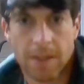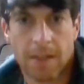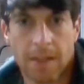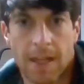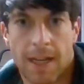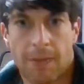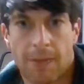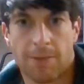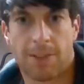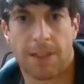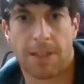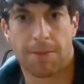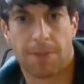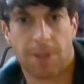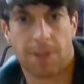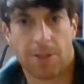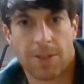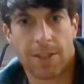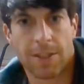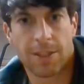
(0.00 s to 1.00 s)
Hey, what's up?
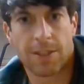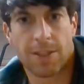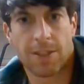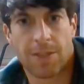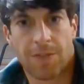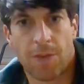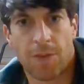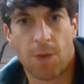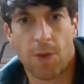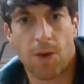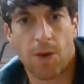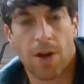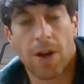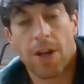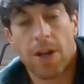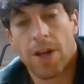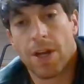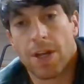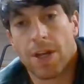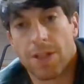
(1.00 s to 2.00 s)
So this is
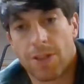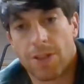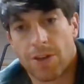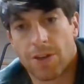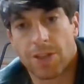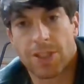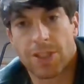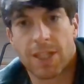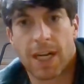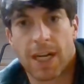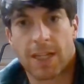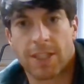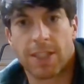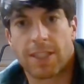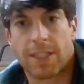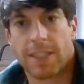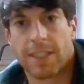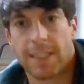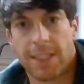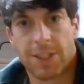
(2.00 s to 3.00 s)
for your soccer
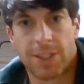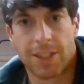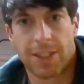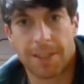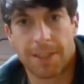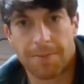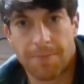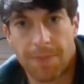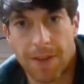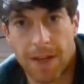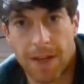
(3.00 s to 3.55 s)
conditioning. What